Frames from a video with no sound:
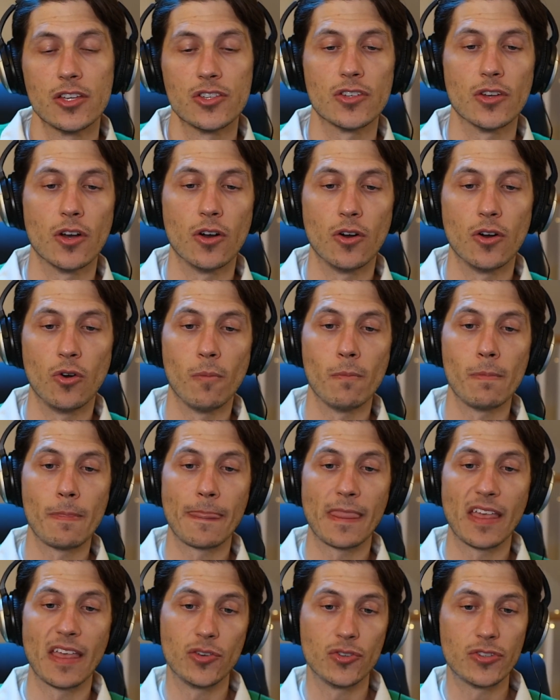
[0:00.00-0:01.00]

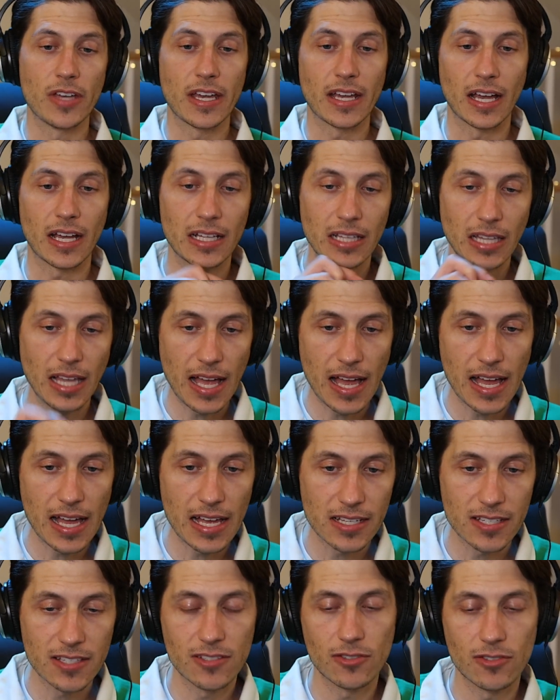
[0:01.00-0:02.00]
So if you take a
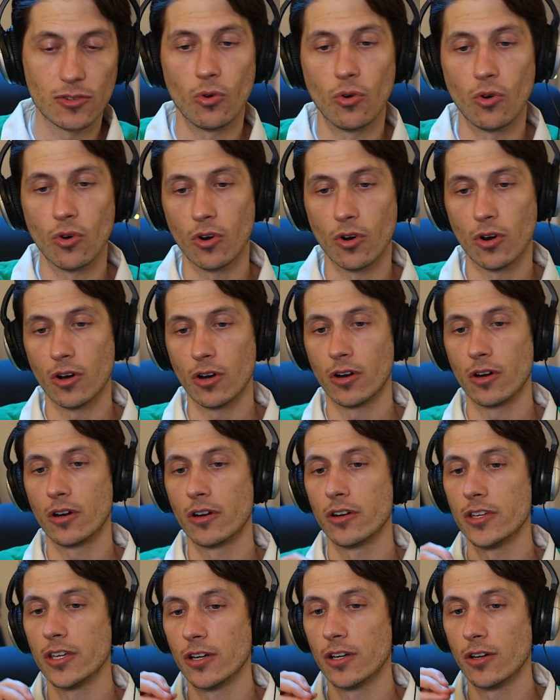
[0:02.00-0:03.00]
class
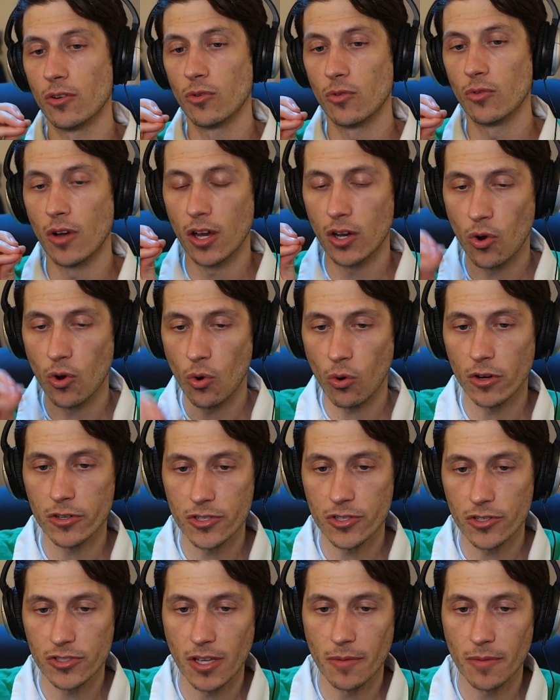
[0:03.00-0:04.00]
or, a
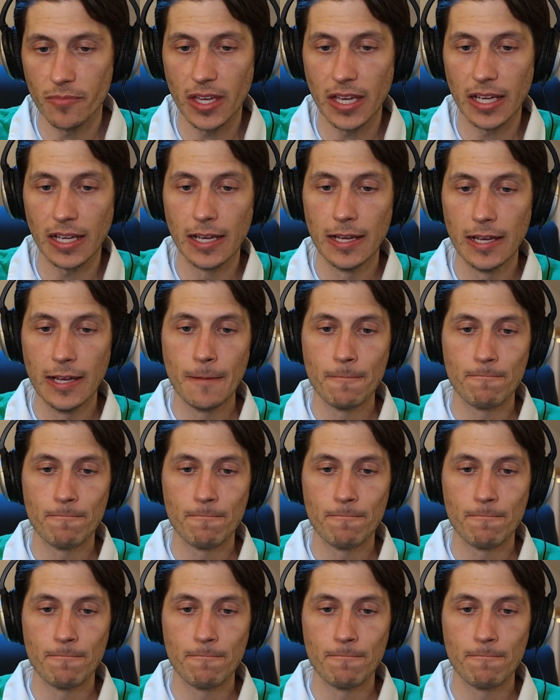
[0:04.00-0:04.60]
course or something,